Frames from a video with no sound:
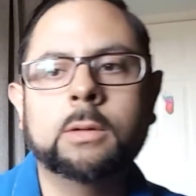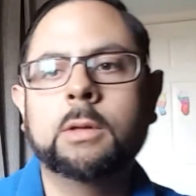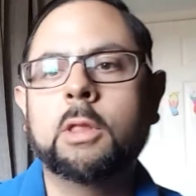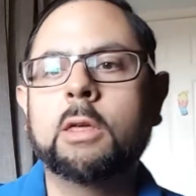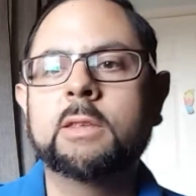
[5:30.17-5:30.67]

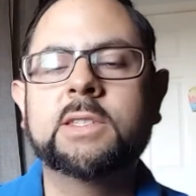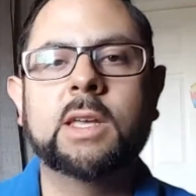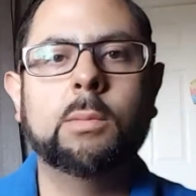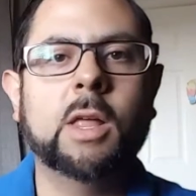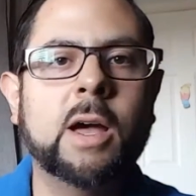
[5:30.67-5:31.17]
Along the
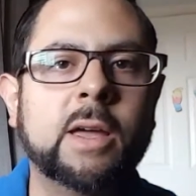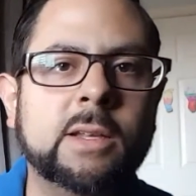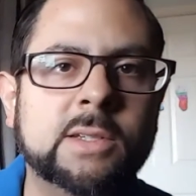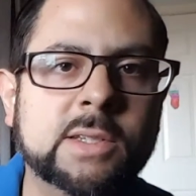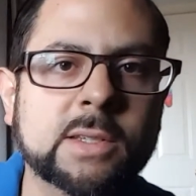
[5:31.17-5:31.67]
same
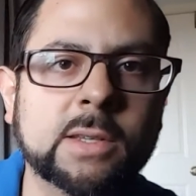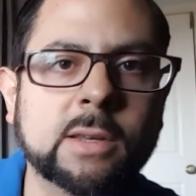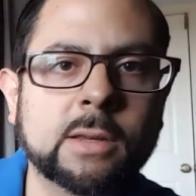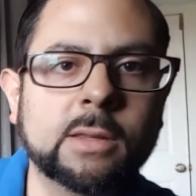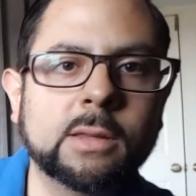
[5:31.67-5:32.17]
lines,
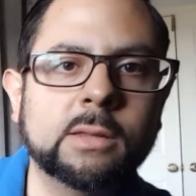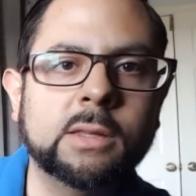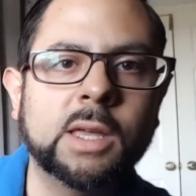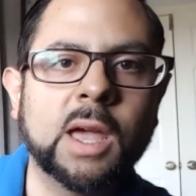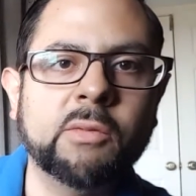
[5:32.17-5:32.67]

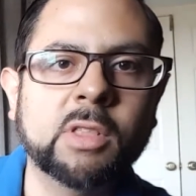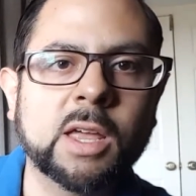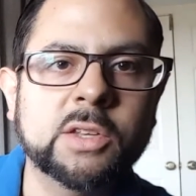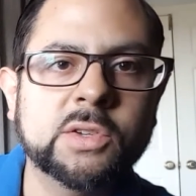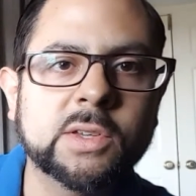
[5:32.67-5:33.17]
the
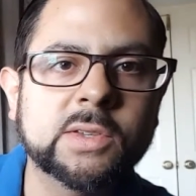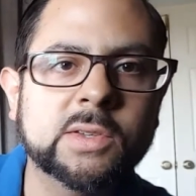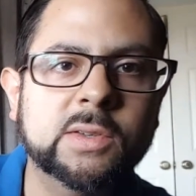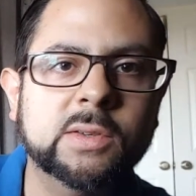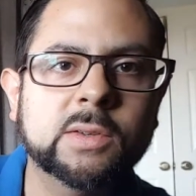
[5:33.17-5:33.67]

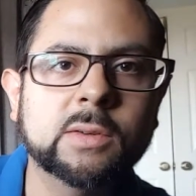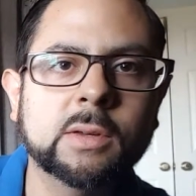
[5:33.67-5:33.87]
Avalanches.